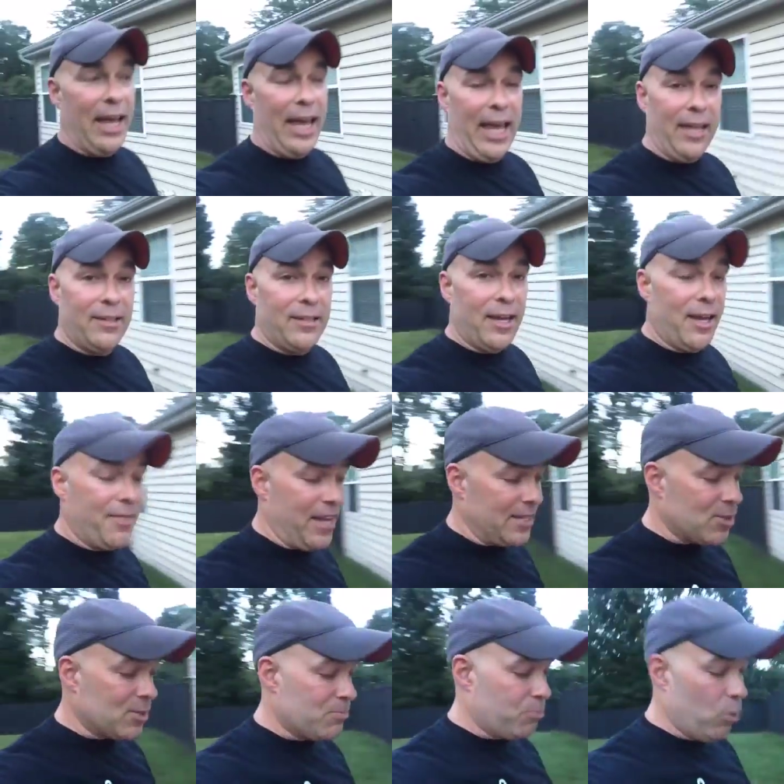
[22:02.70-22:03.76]
And
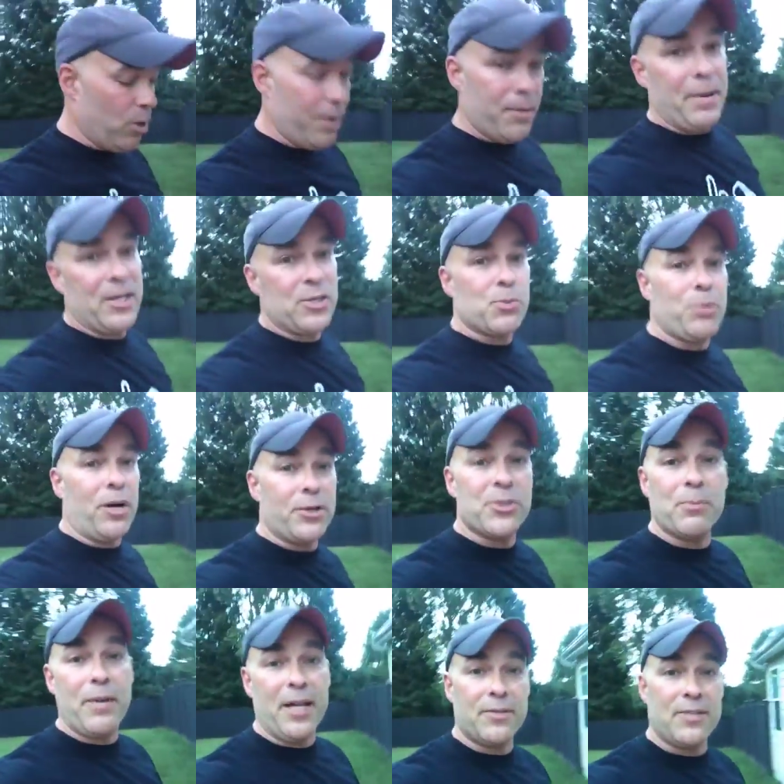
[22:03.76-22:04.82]
that's one of the best
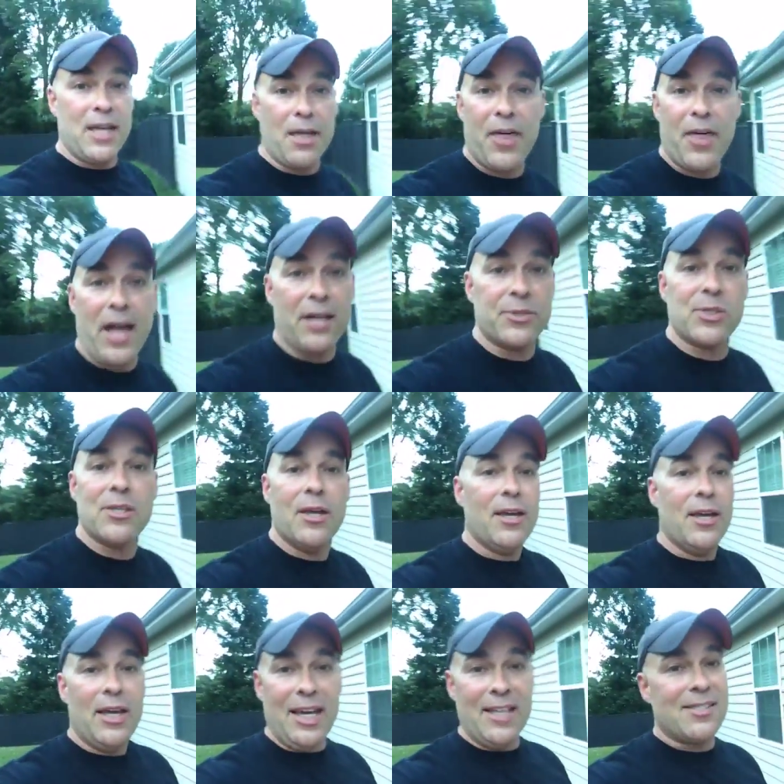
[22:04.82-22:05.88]
parts about Death
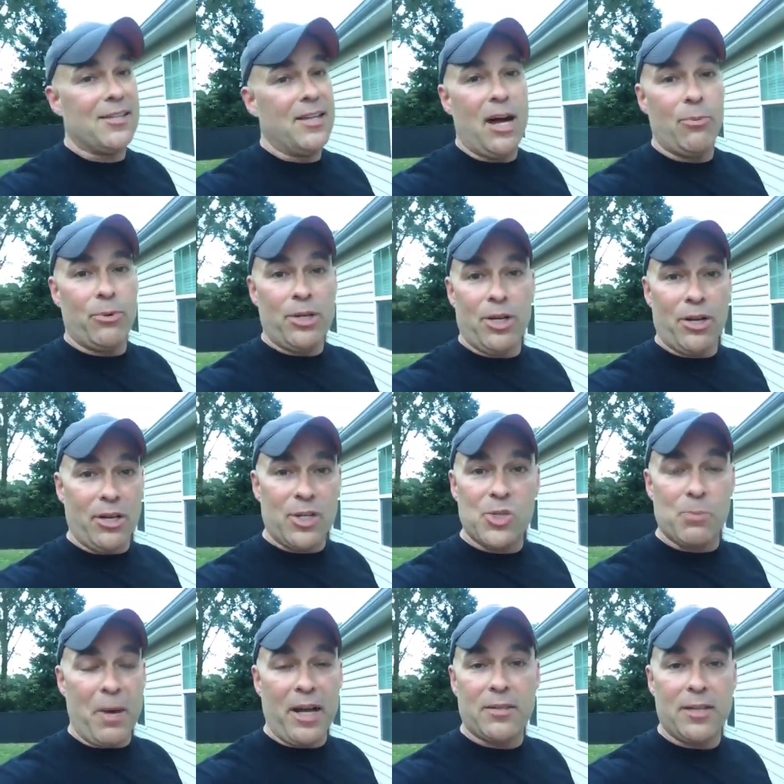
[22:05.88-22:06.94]
House. It's not what you're
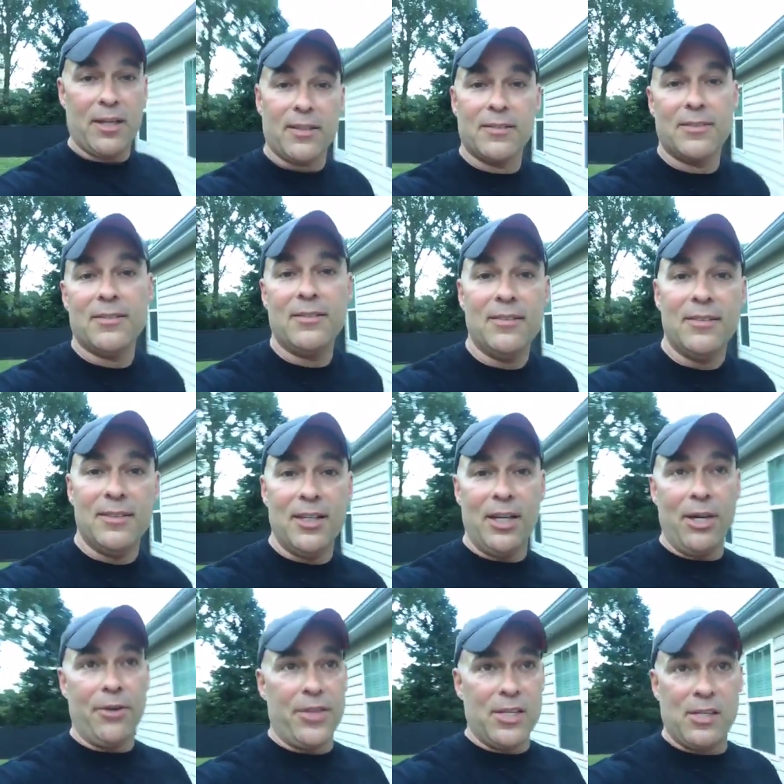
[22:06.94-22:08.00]
expecting.
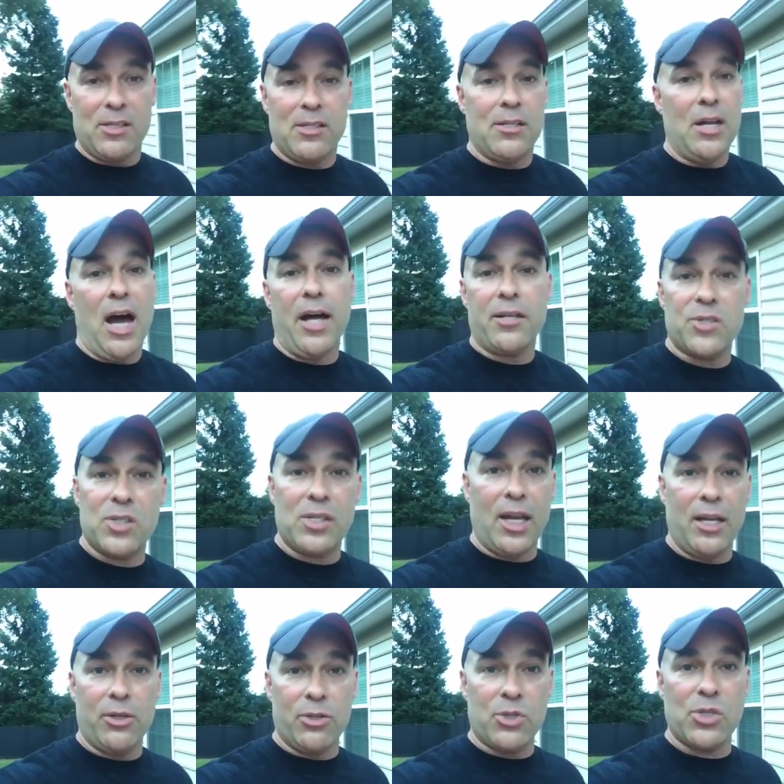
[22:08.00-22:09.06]
You know, this is not a
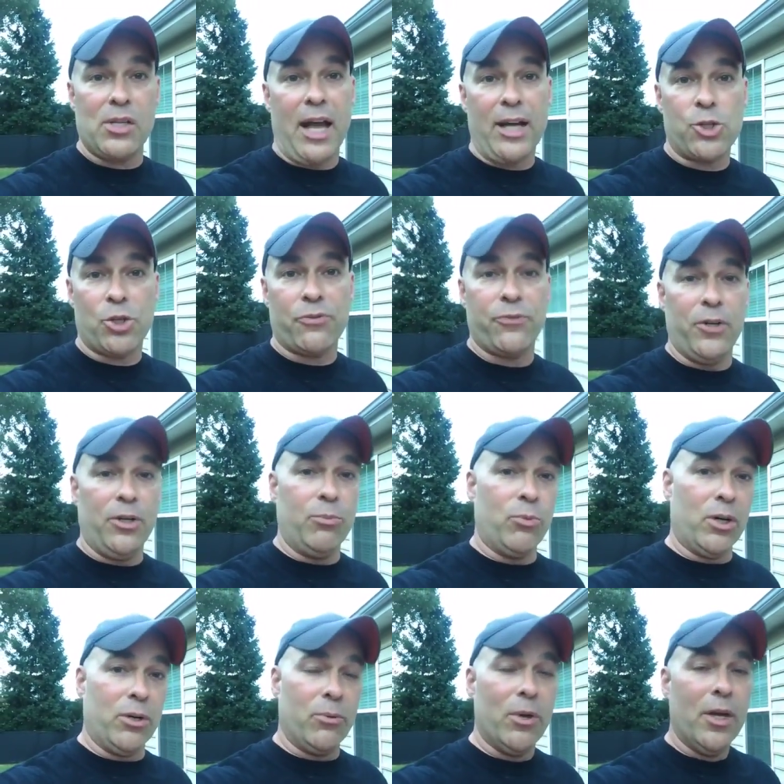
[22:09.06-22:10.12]
standard slasher
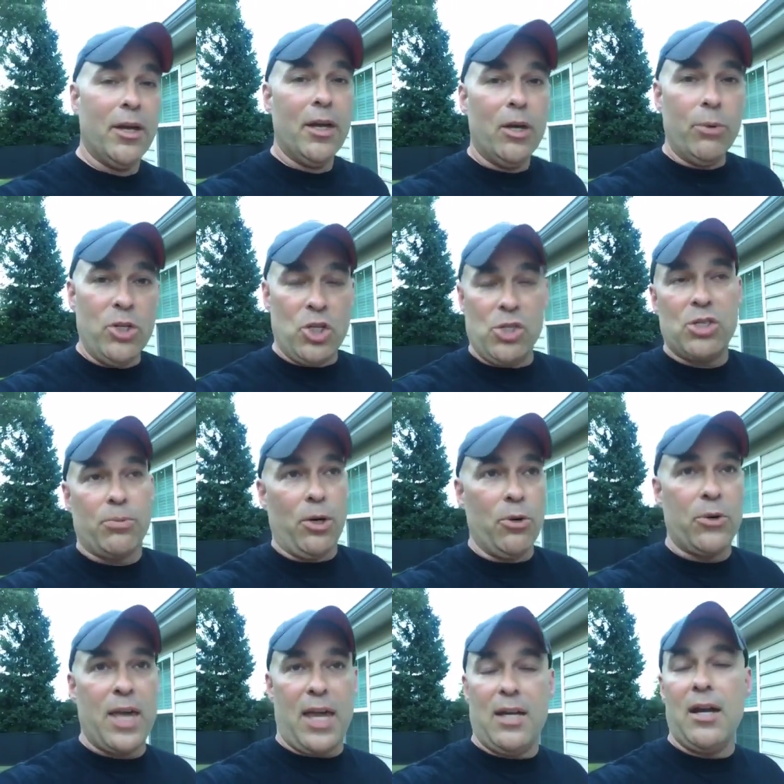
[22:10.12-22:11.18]
film where we just
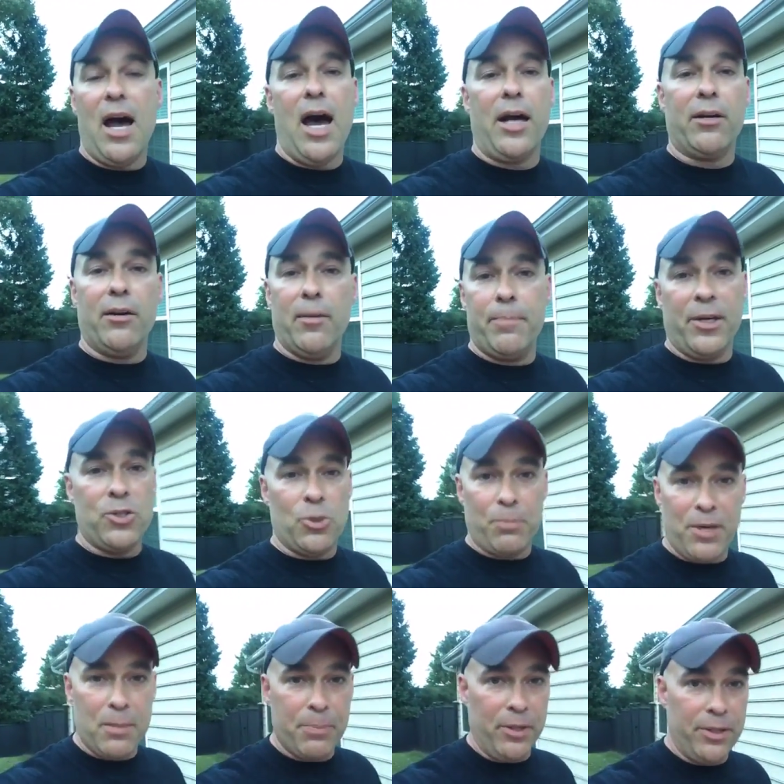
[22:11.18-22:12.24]
throw Kane Hodder and a bunch
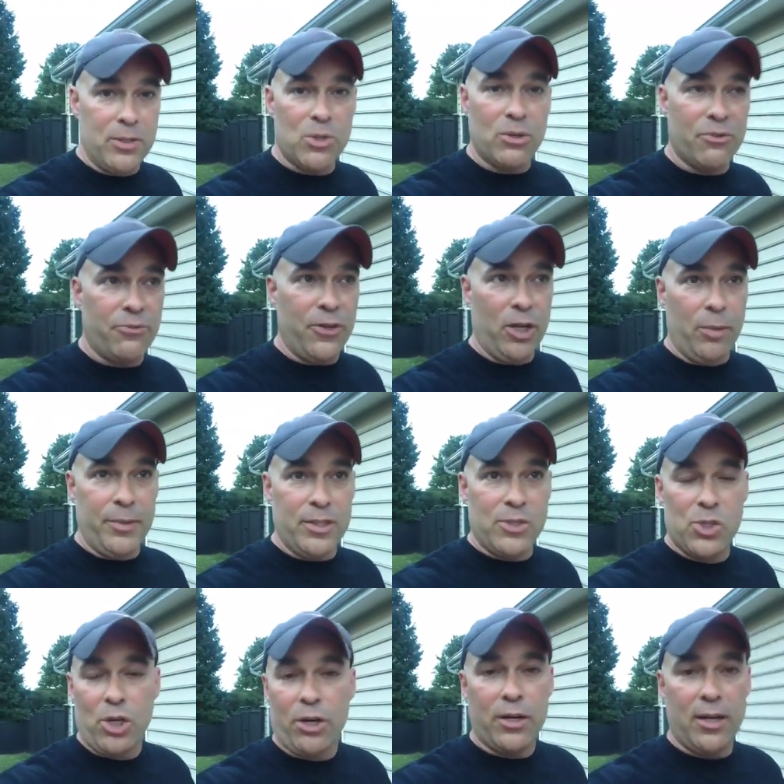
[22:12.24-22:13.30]
of people into a film
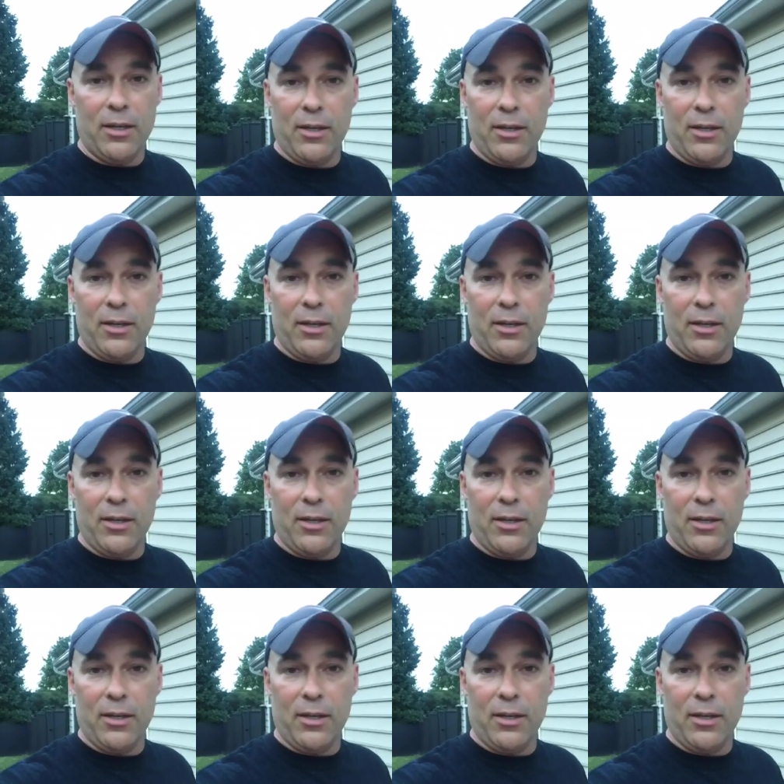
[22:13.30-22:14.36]
and start killing everybody.
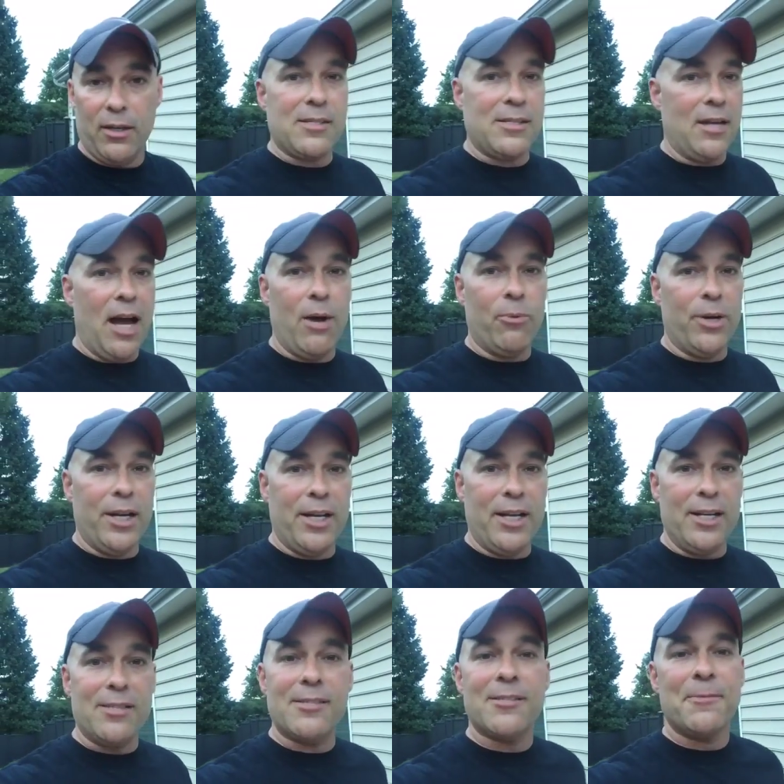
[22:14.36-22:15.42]
That's not what it
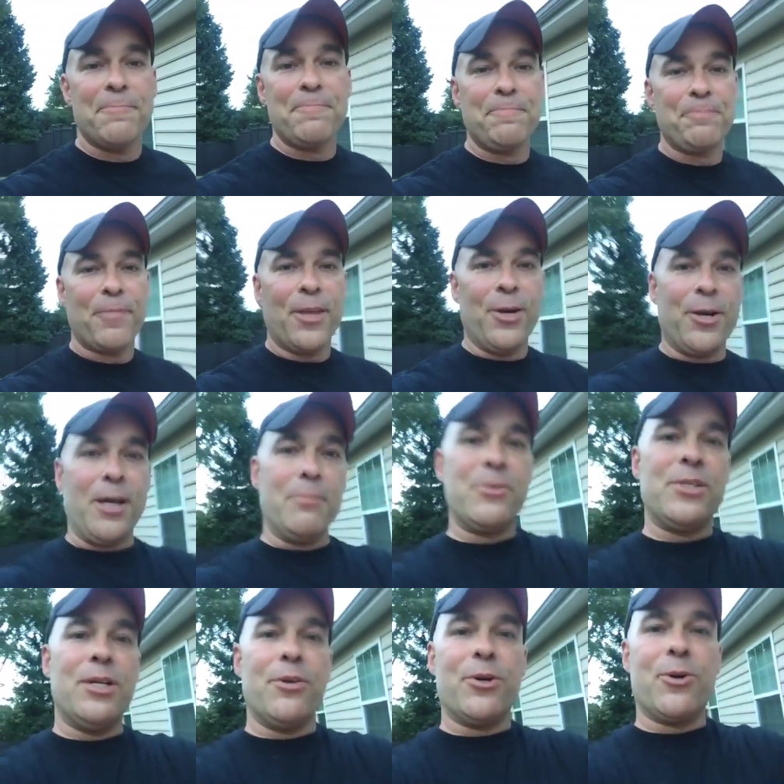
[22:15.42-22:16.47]
is. Here
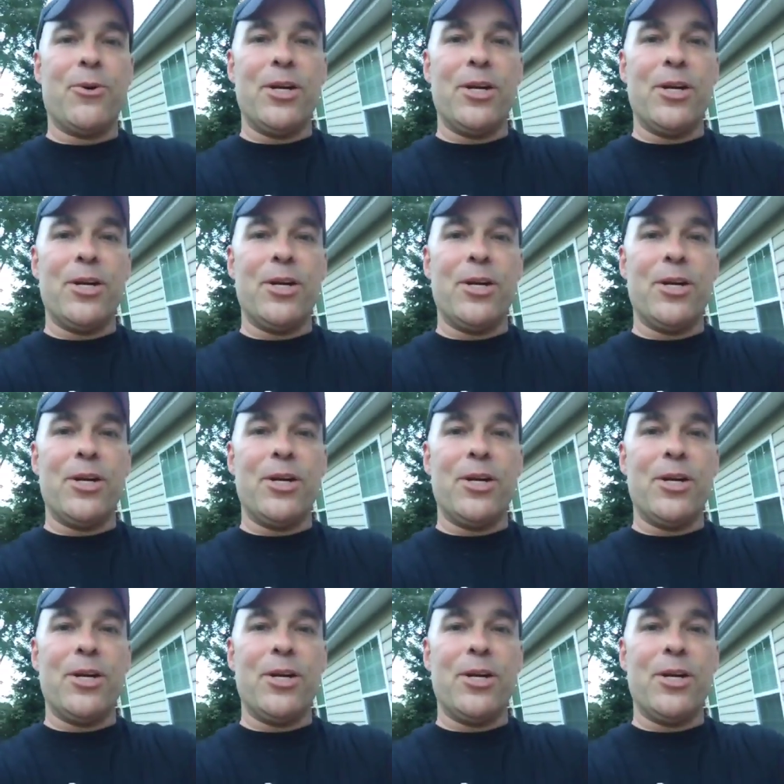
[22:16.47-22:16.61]
comes another